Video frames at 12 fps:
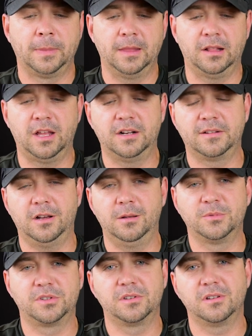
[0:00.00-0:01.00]
A lot of
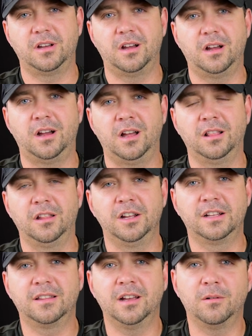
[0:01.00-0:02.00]
times I
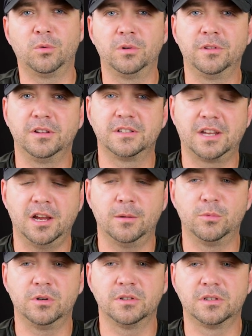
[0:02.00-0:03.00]
like that, where these
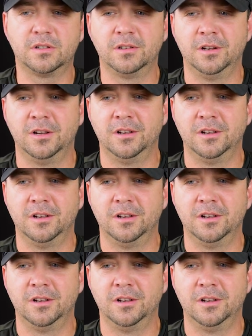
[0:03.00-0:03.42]
cameras,